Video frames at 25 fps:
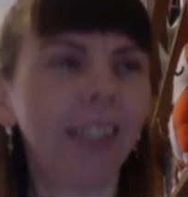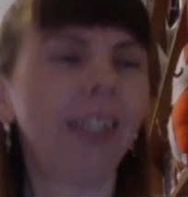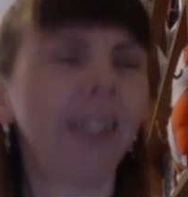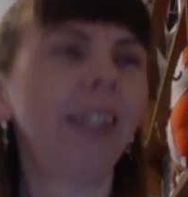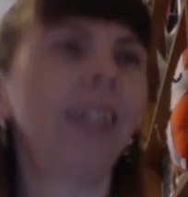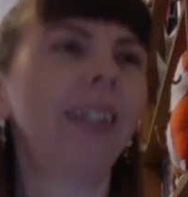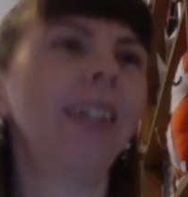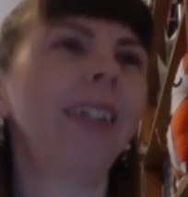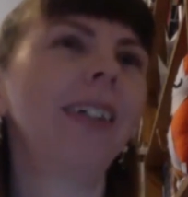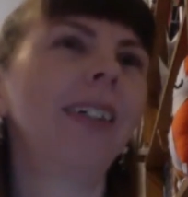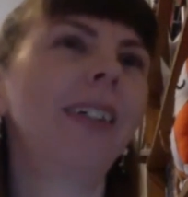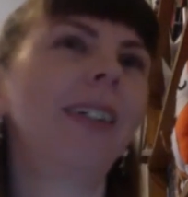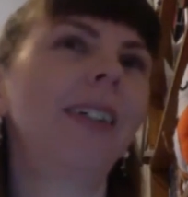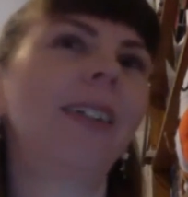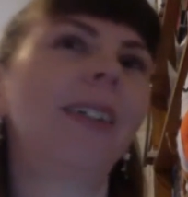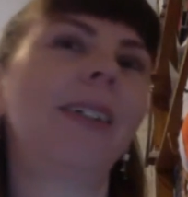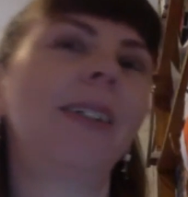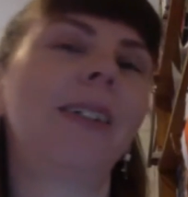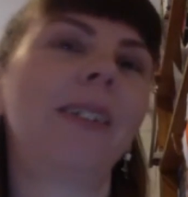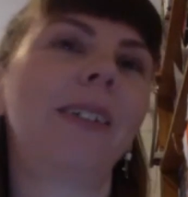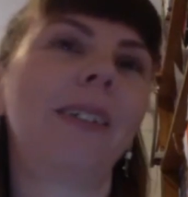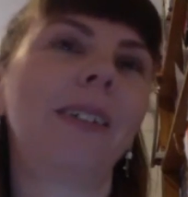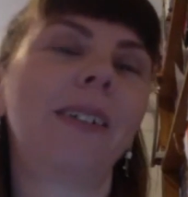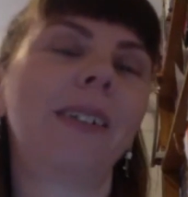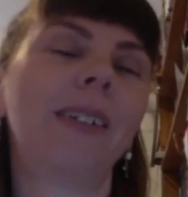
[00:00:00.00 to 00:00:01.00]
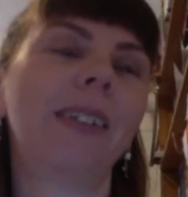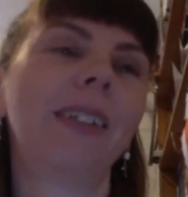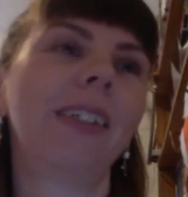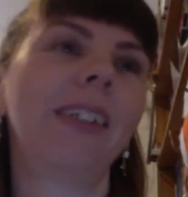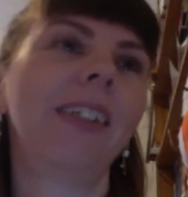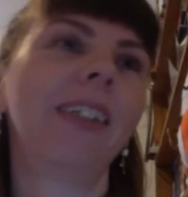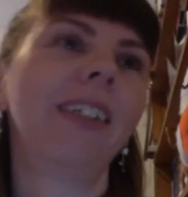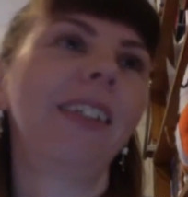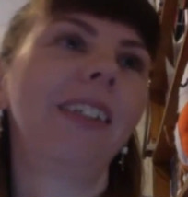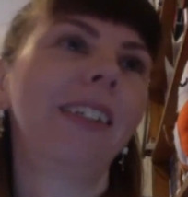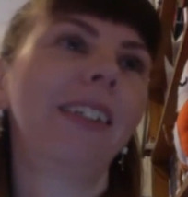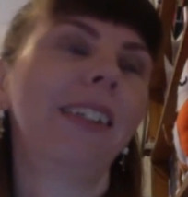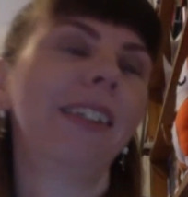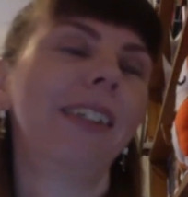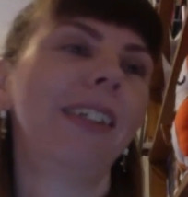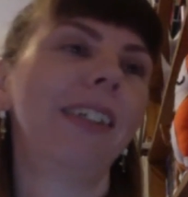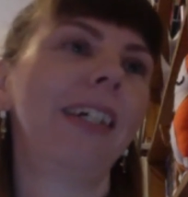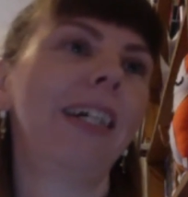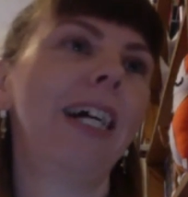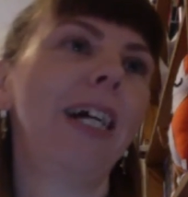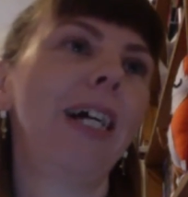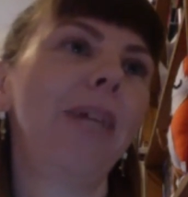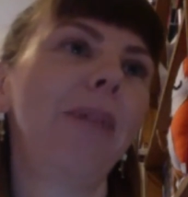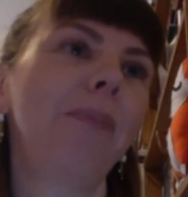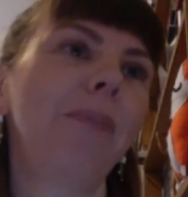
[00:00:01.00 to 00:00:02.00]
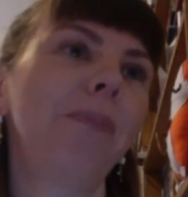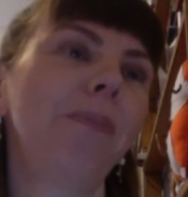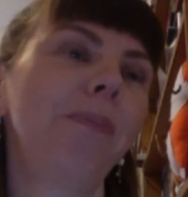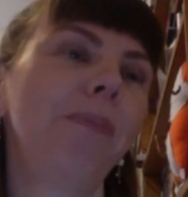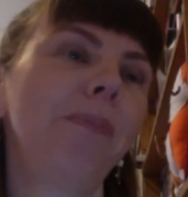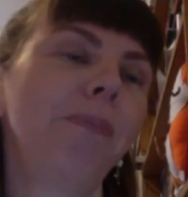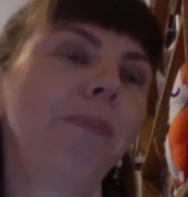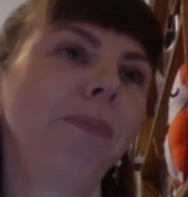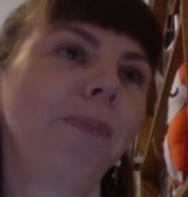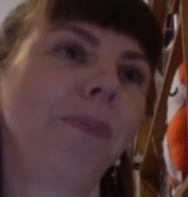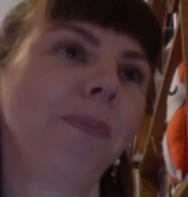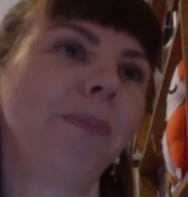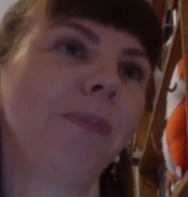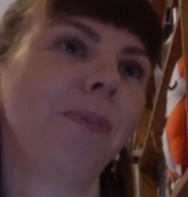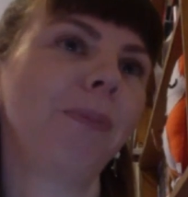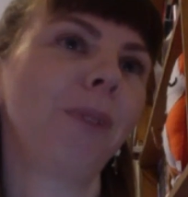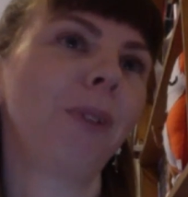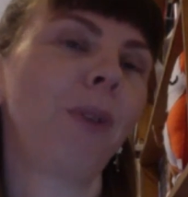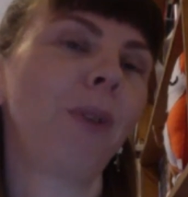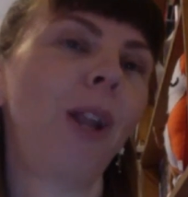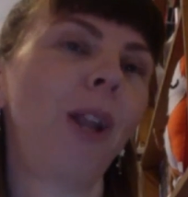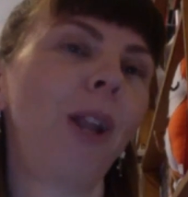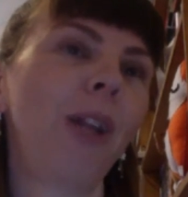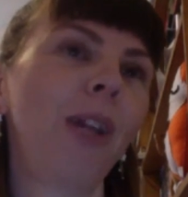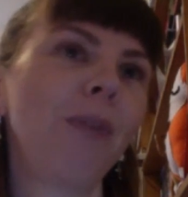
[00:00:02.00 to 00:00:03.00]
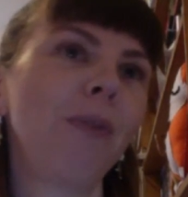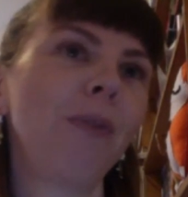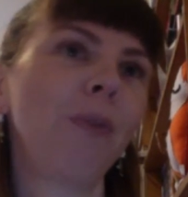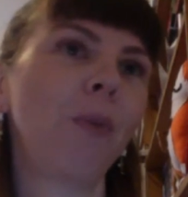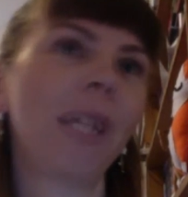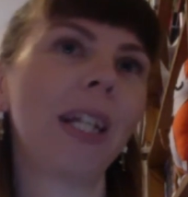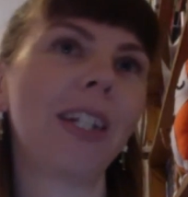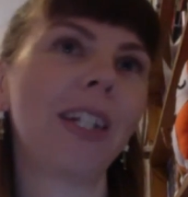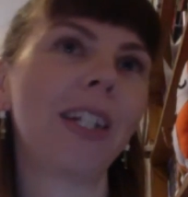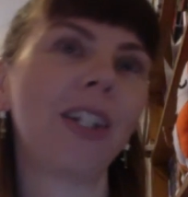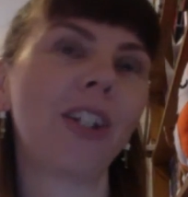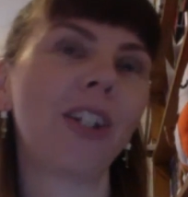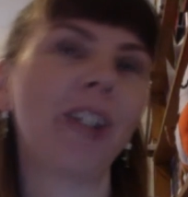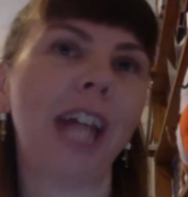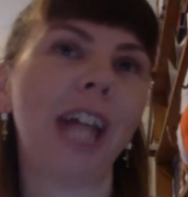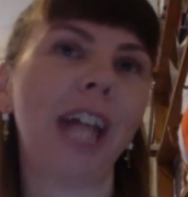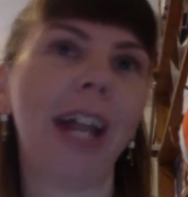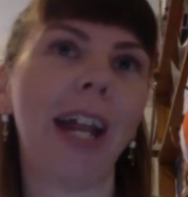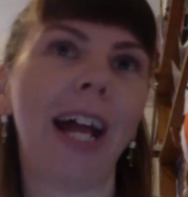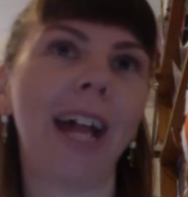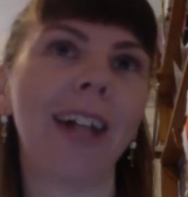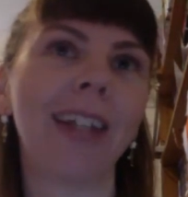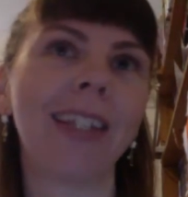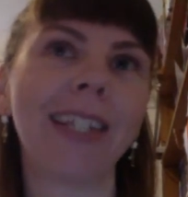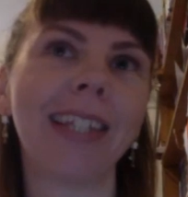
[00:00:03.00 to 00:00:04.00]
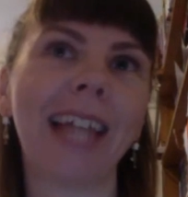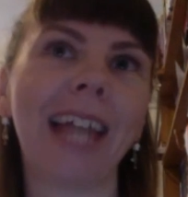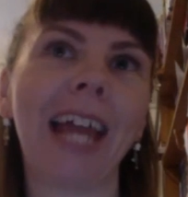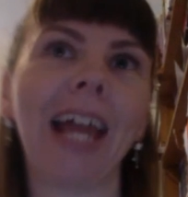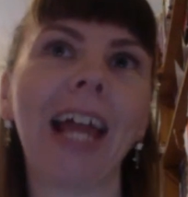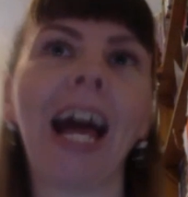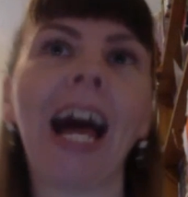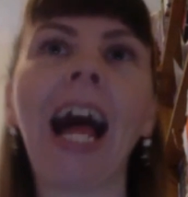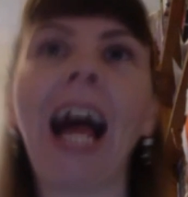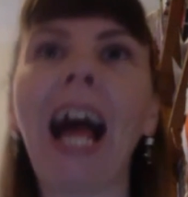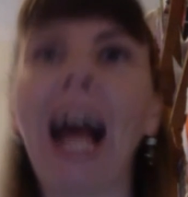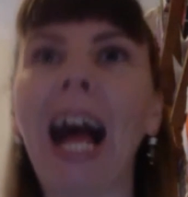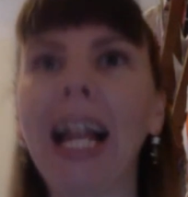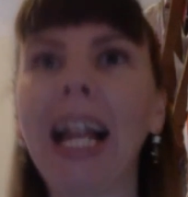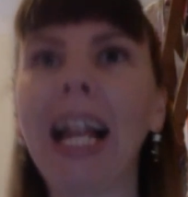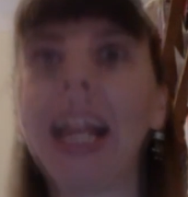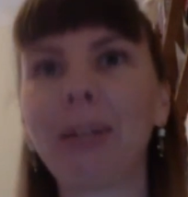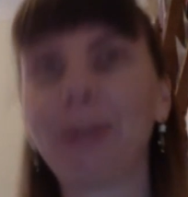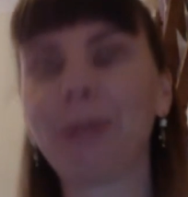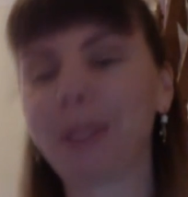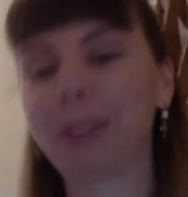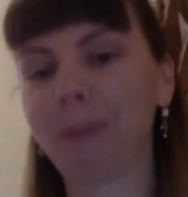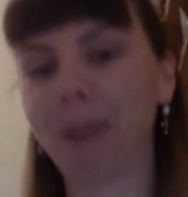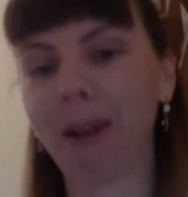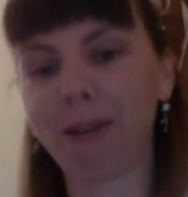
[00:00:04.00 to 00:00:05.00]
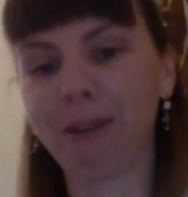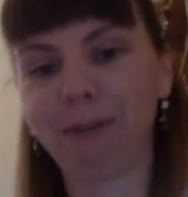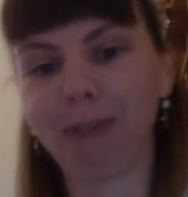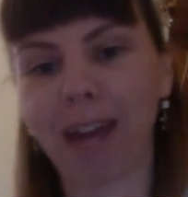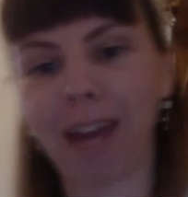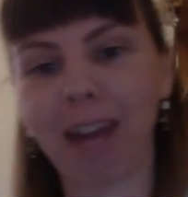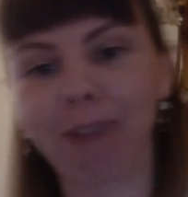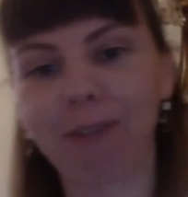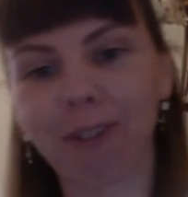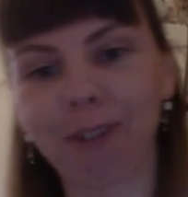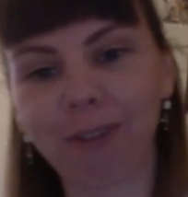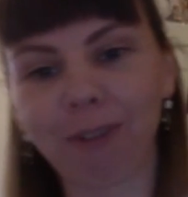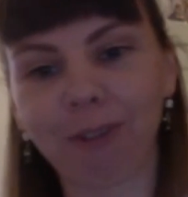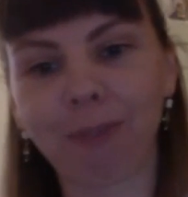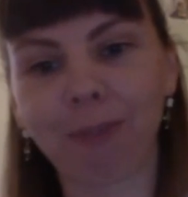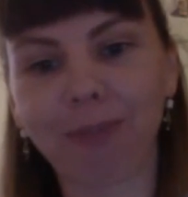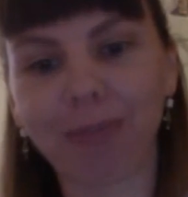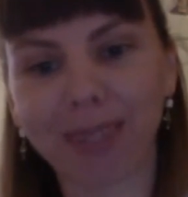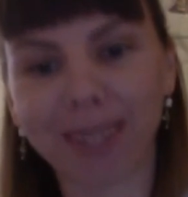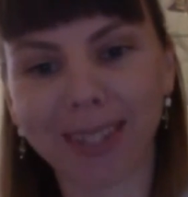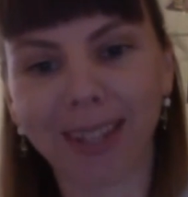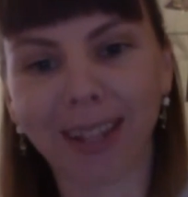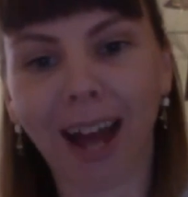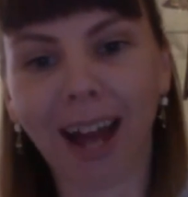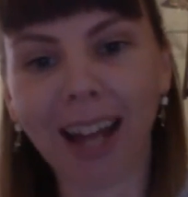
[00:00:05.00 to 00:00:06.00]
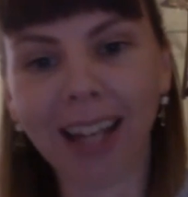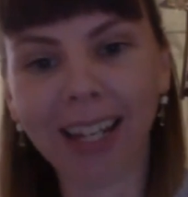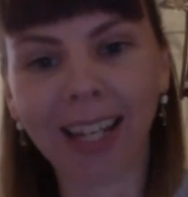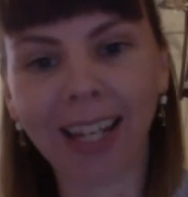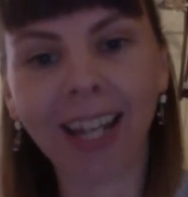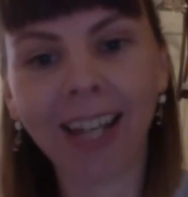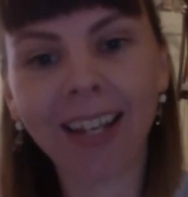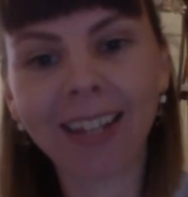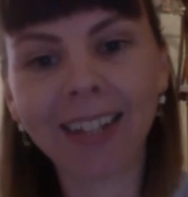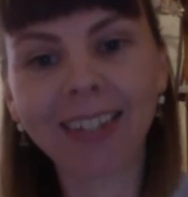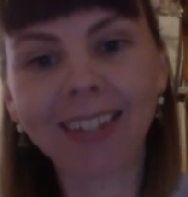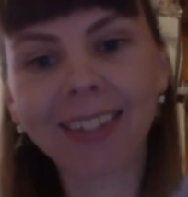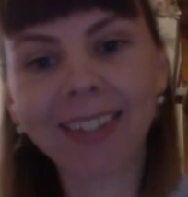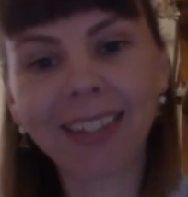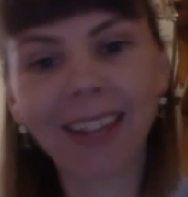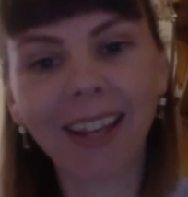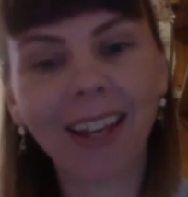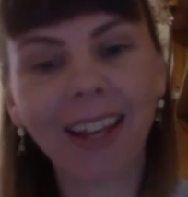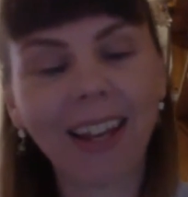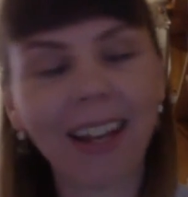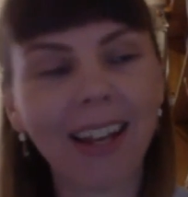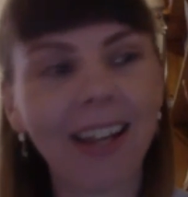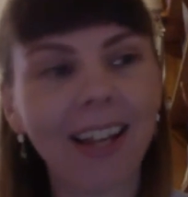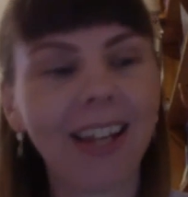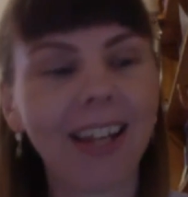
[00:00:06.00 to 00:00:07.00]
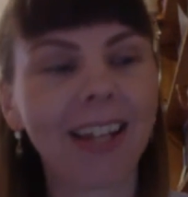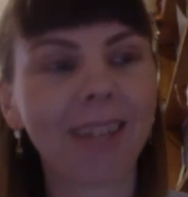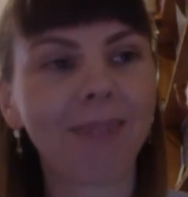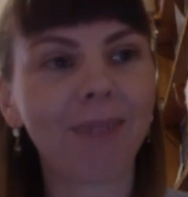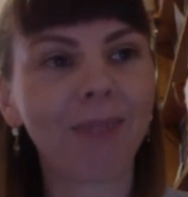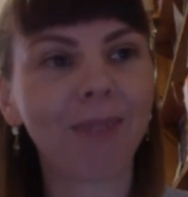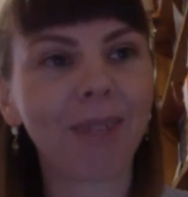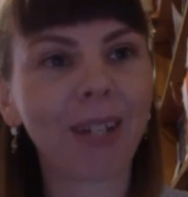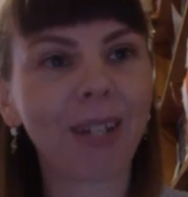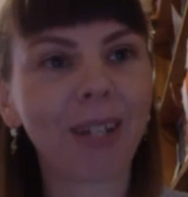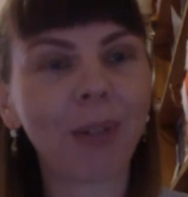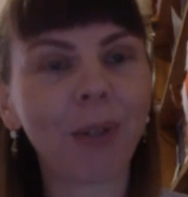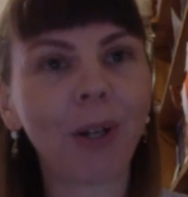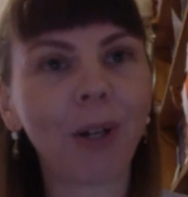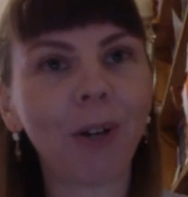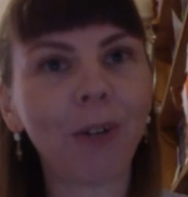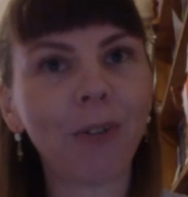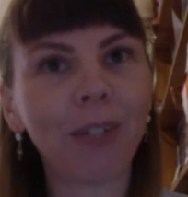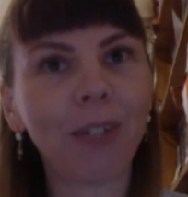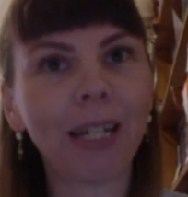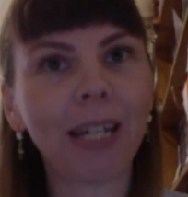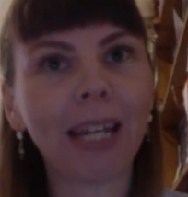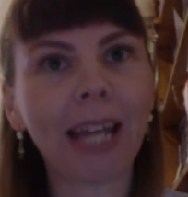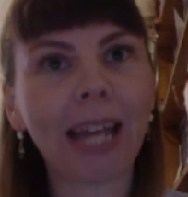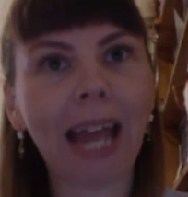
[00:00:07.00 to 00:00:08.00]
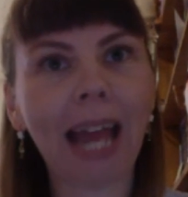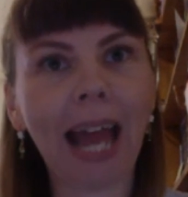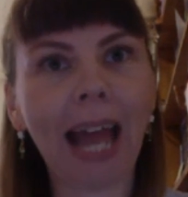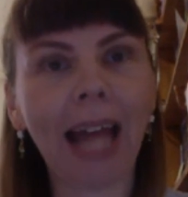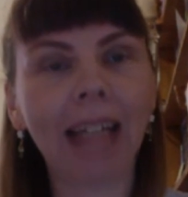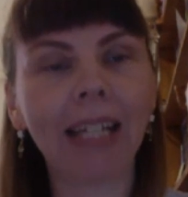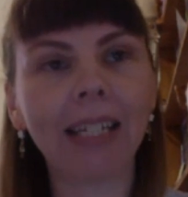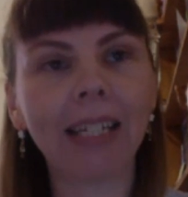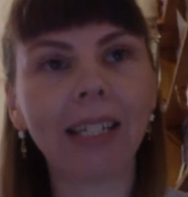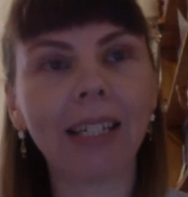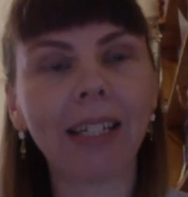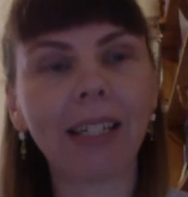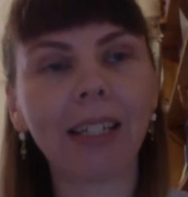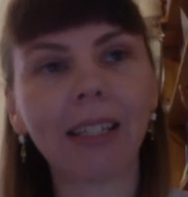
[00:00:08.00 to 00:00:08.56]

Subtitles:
Oh, well, I'll give Will a shout out and say that Harley was my favourite from the sidekicks, because we often get